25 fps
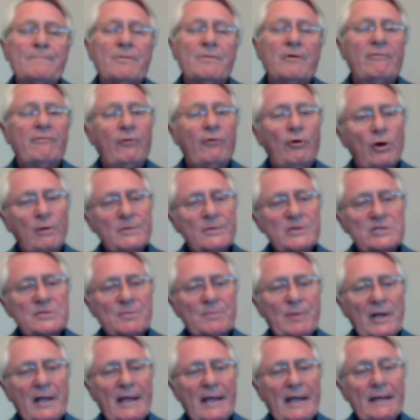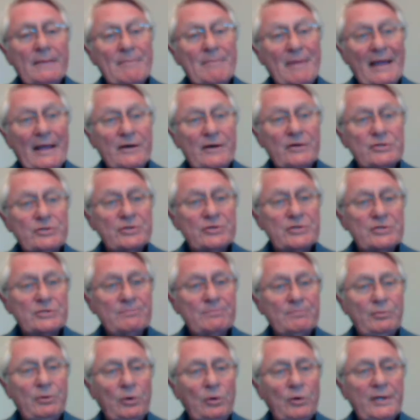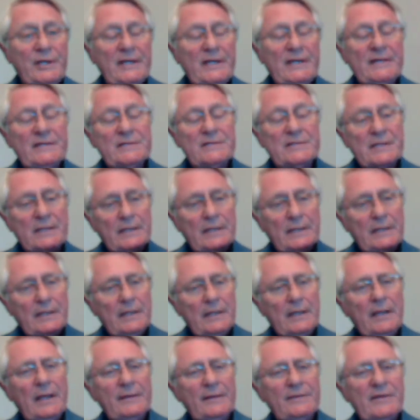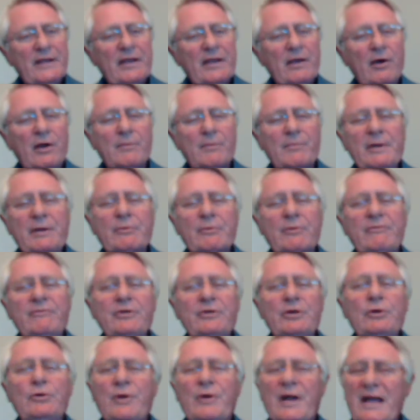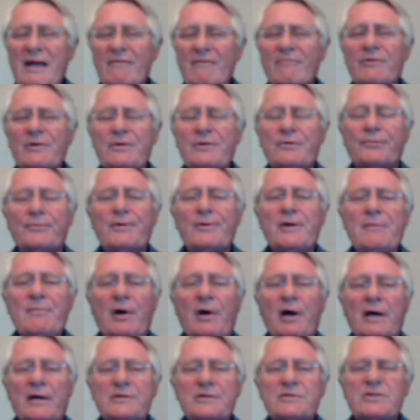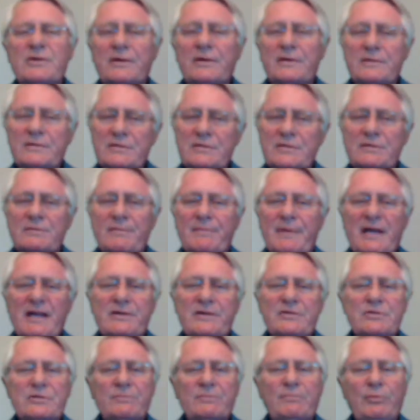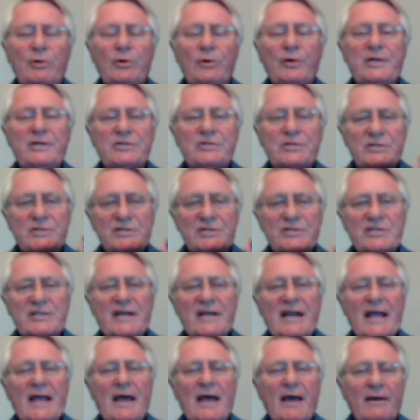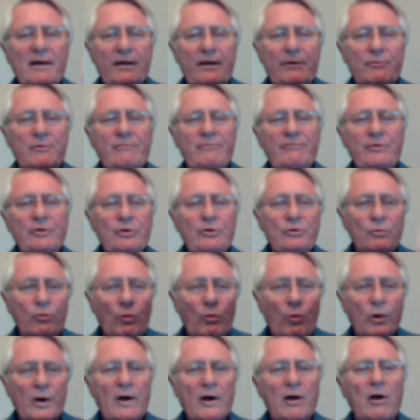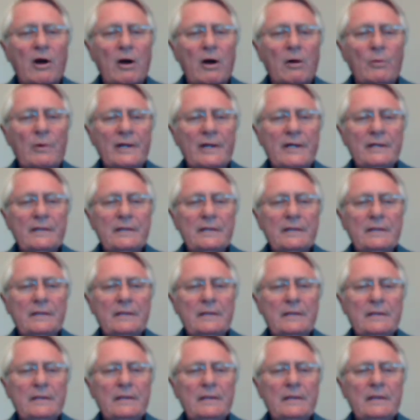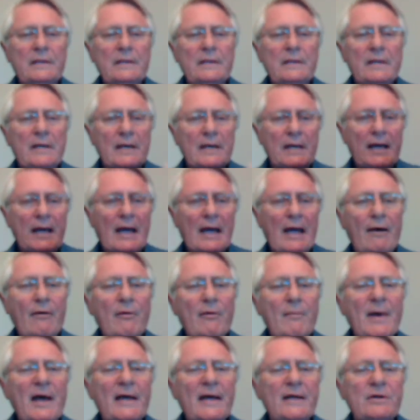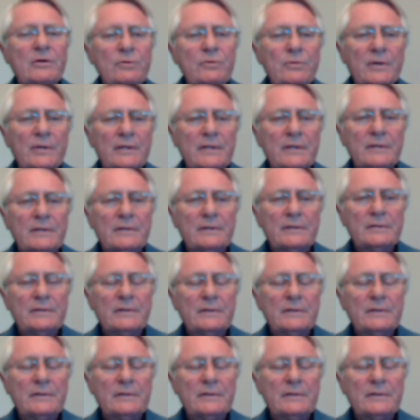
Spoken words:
Performance plan, managers, employees, thing ought to be reviewed every 3 months. So the manager employee should sit down and review, where are we? How am I doing?